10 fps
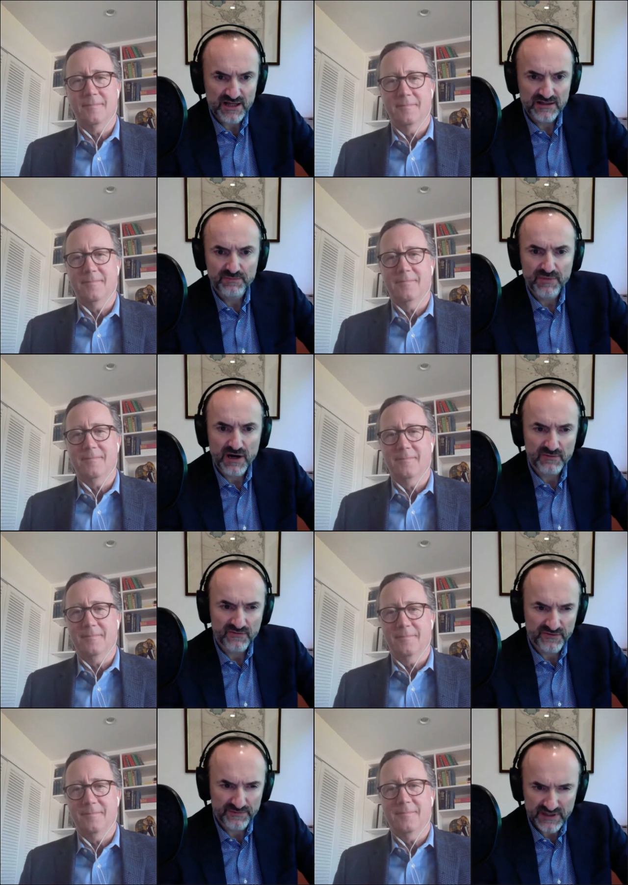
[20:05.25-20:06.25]
Speaker 1: a Department of
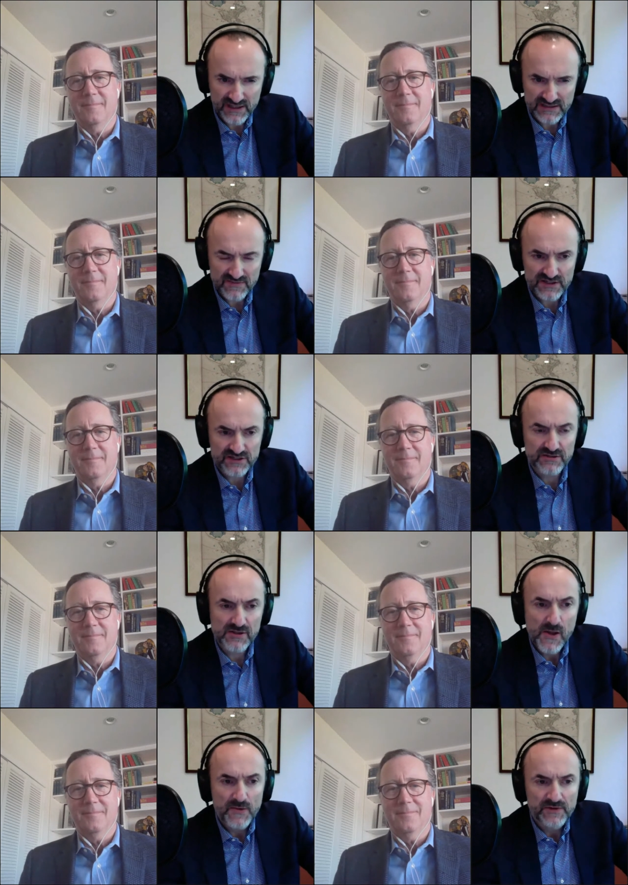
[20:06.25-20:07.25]
Orthopedics question.
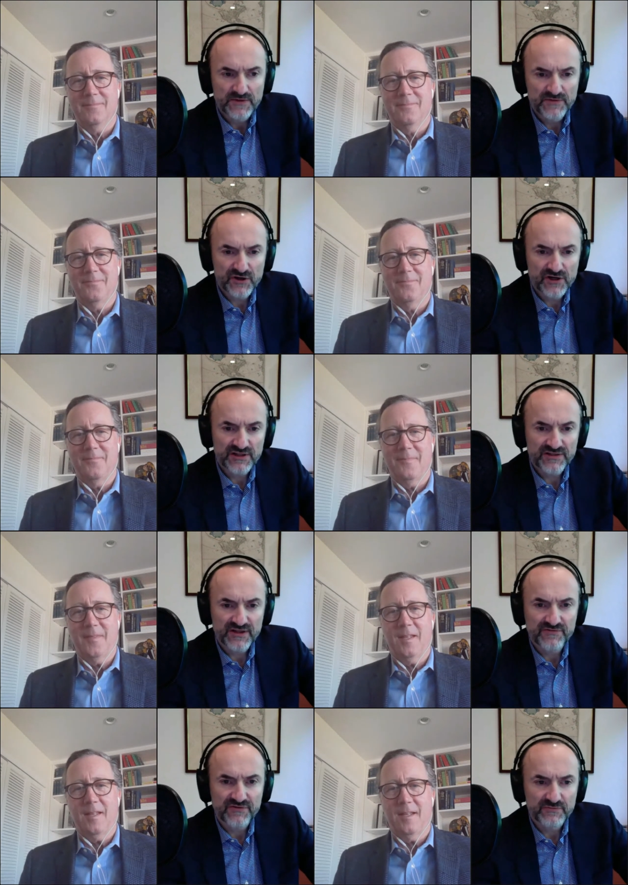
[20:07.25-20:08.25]
Have you heard anything
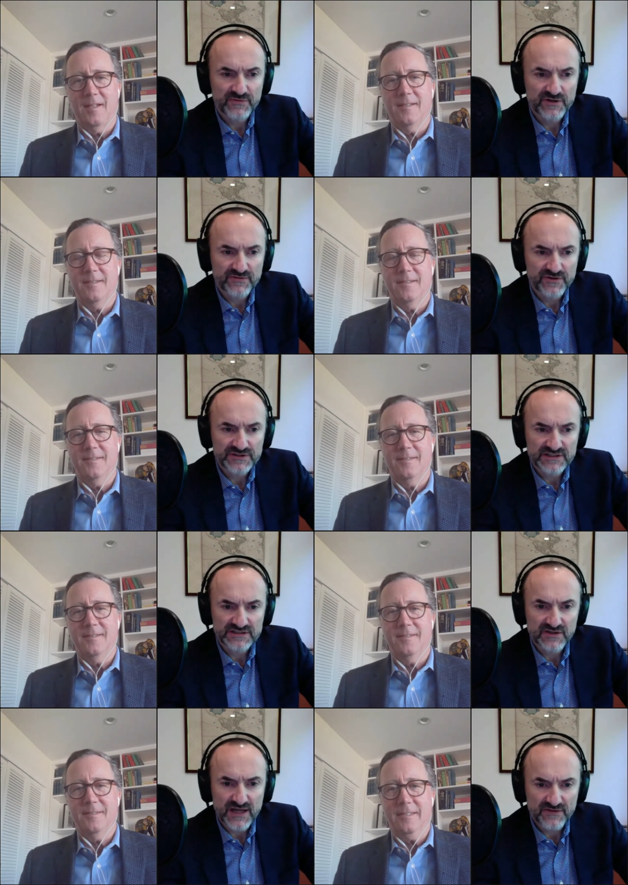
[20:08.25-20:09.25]
from the university as to
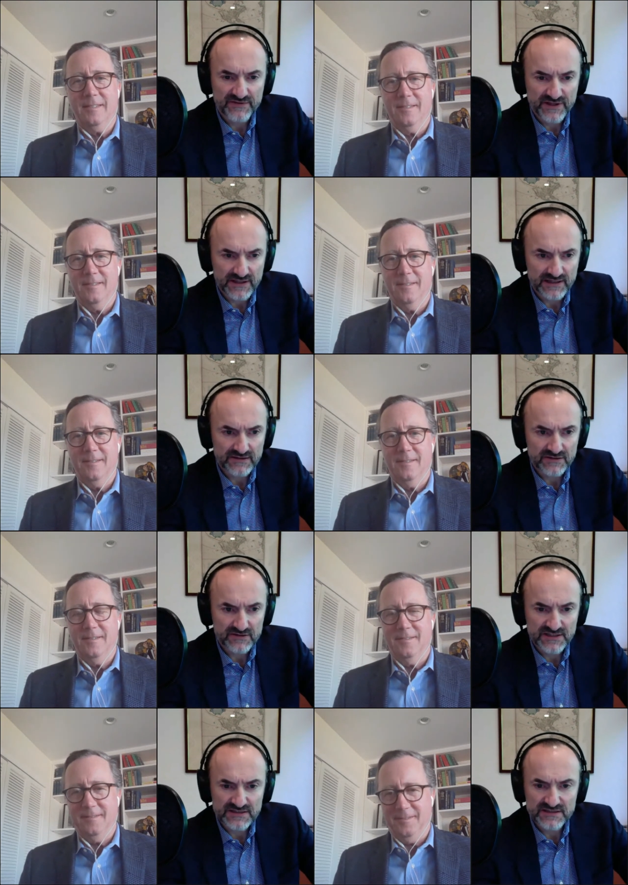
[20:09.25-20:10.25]
how they like to
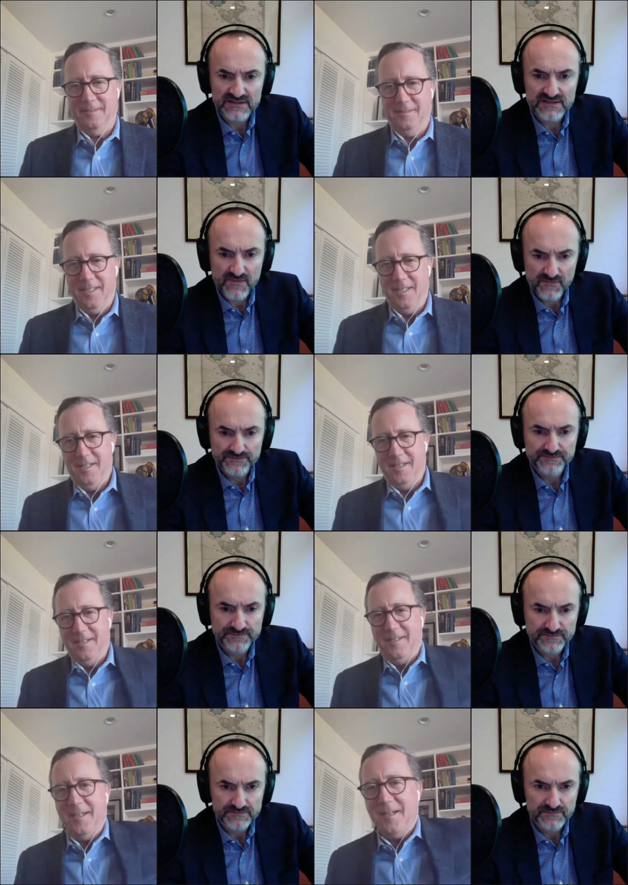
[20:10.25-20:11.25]
address this?
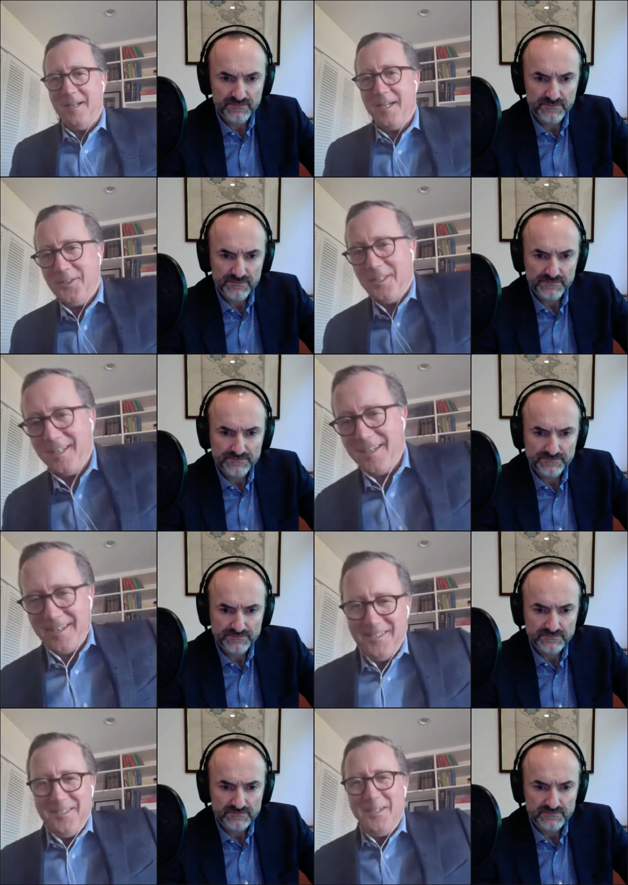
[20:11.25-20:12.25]
Speaker 2: Yeah. Hi, Jay.
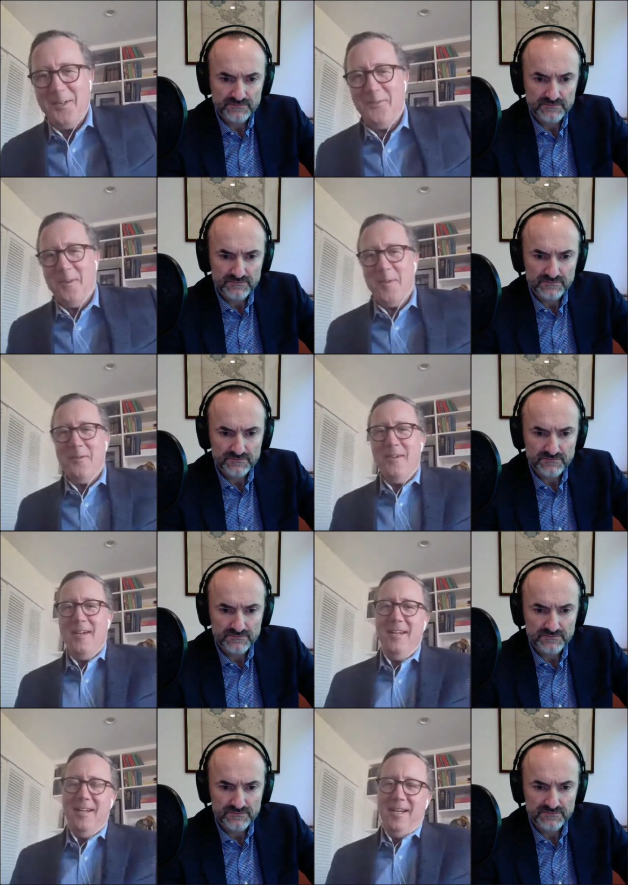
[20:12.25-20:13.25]
Good to hear from you.
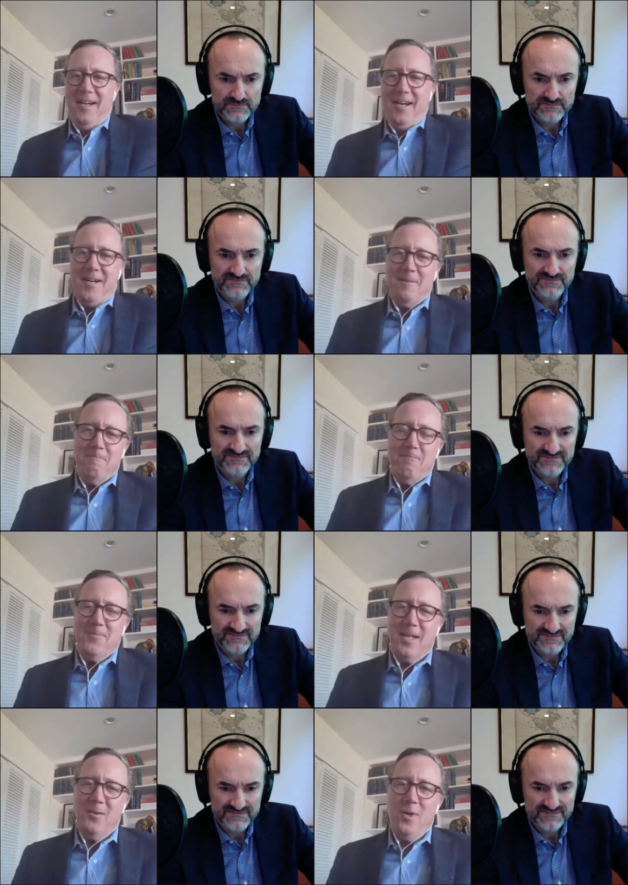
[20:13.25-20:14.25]
Um,
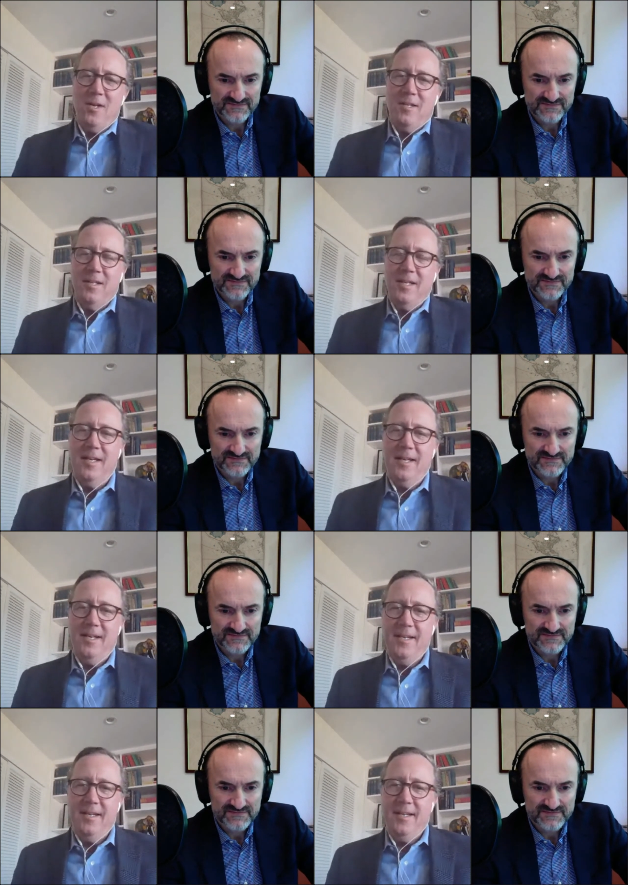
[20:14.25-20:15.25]
well,
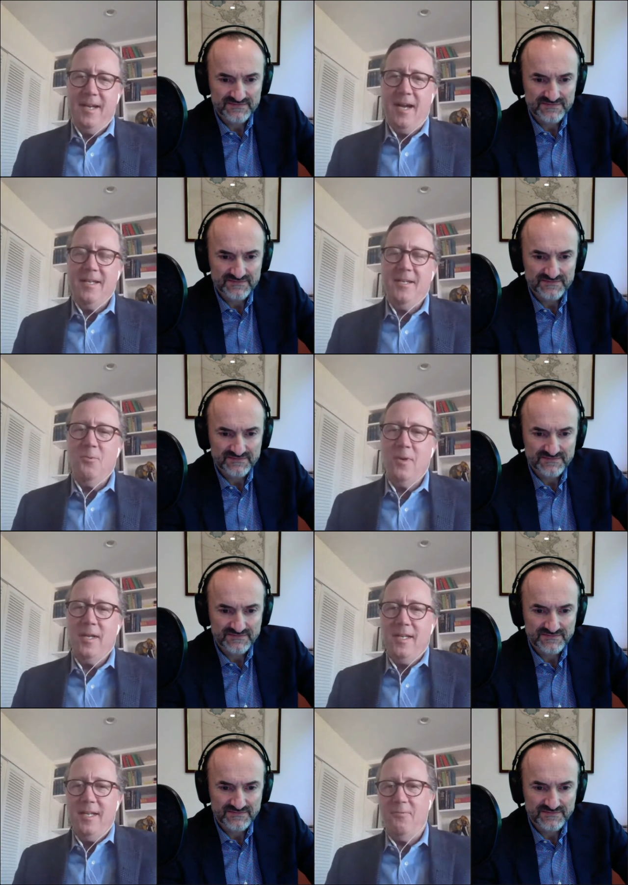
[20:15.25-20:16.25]
you know
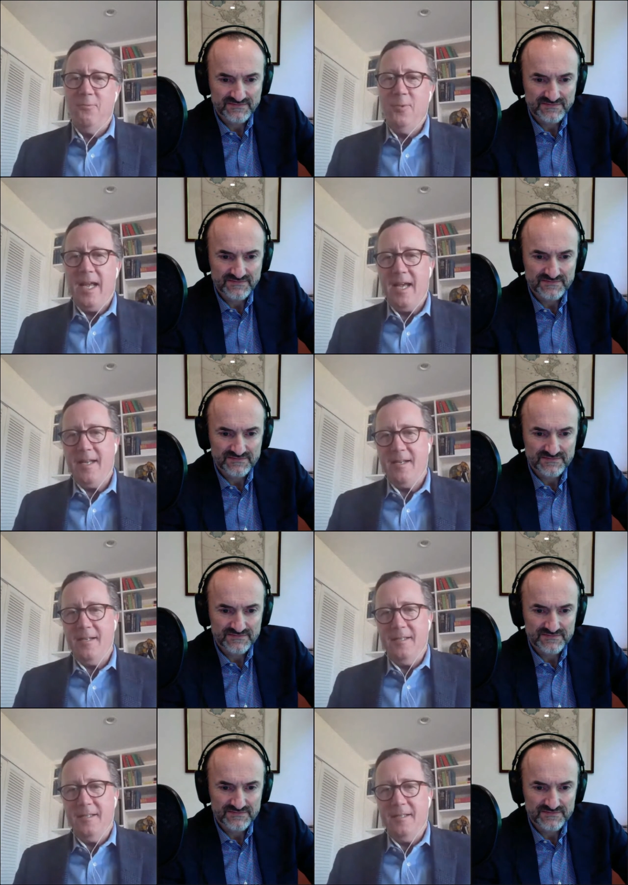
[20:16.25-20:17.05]
what? If we had